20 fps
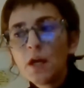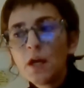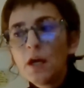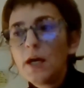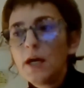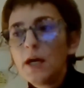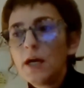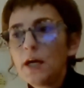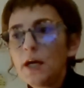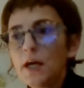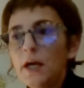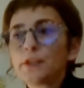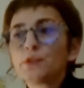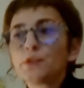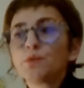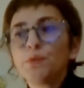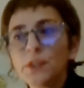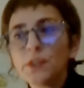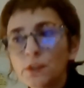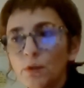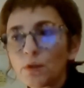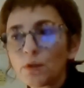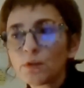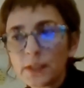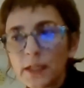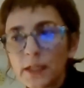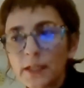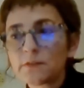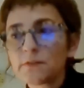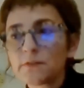And we know
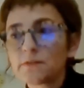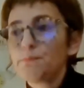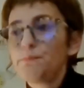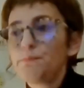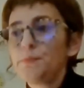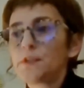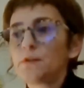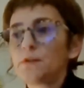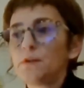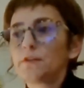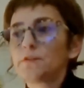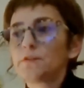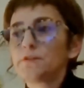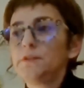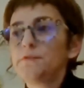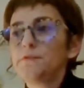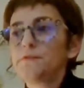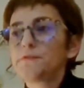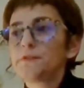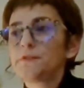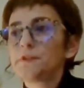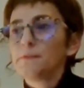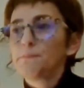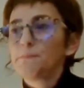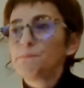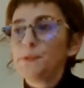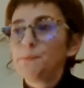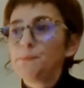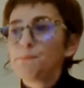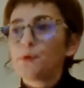that because if
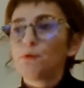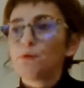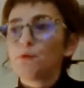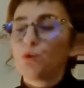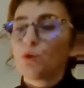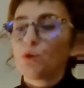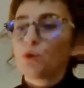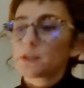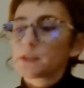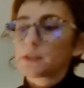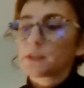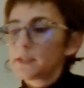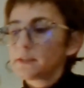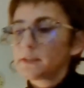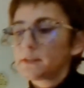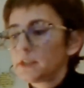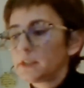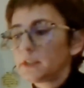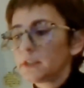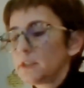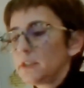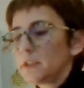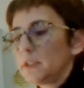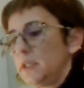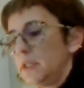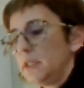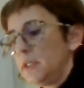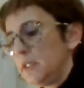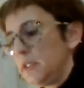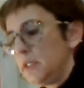people work under
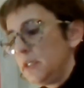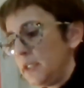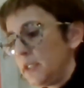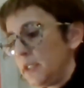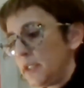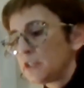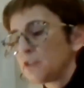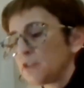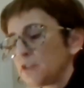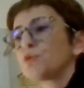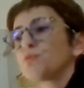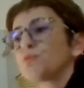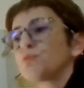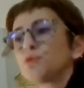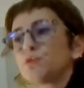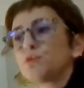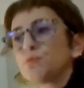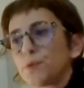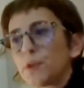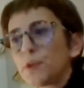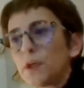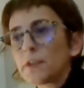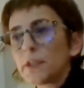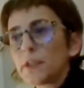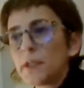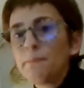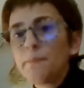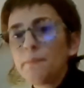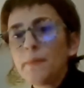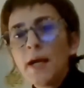Erasmus Plus
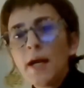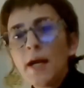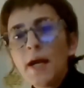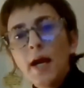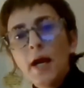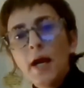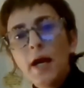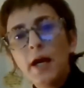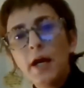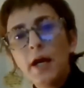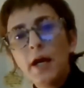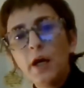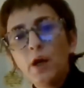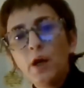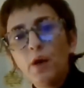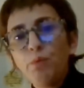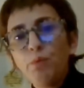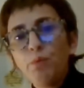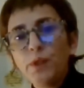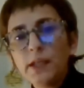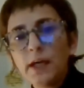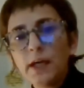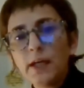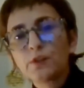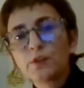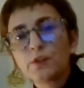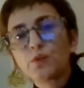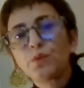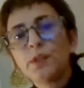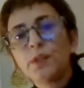program, we
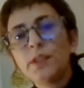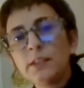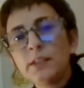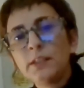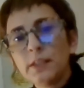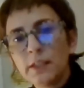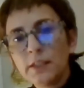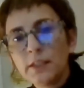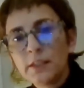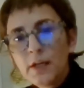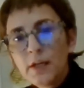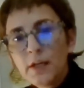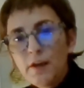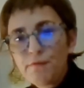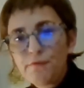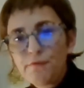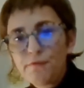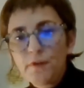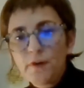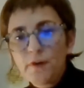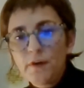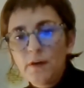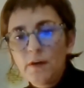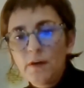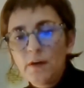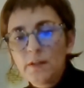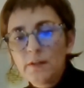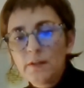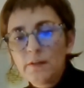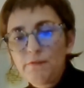are trainer
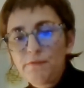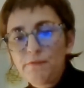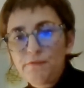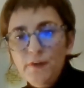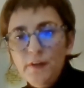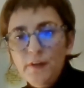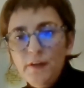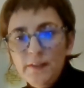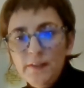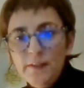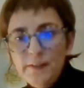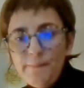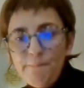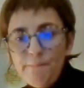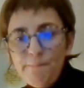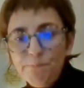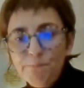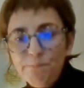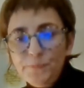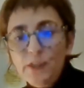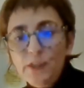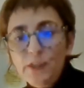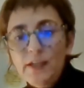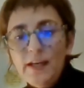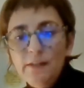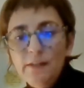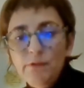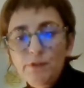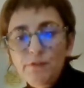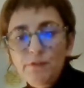for
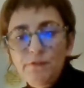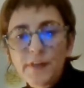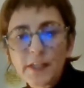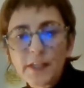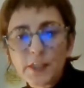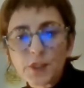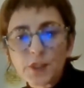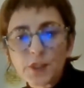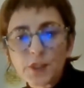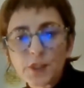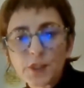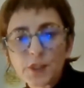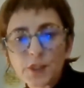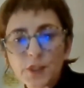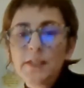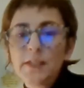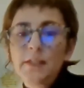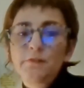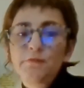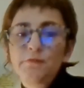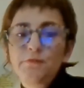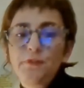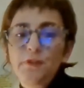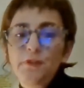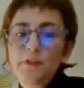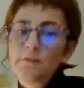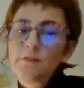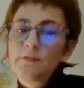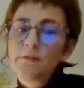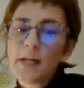a reflection and
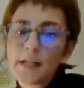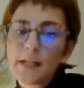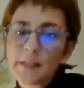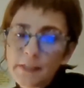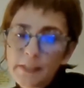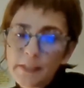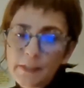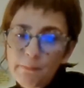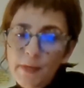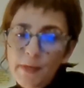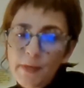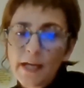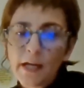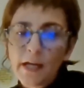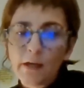for learning by